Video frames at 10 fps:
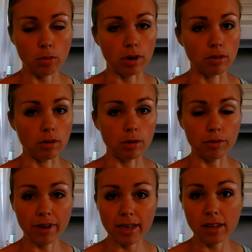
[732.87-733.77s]
We're
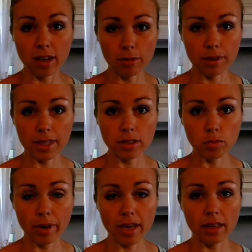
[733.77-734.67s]
rolling right along with
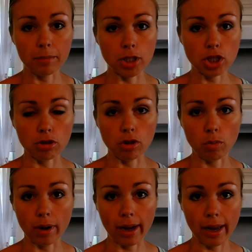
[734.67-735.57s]
this week. Let me show you
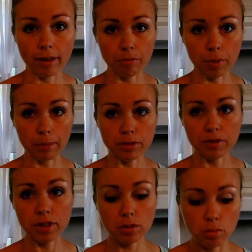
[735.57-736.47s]
what I have prepped for this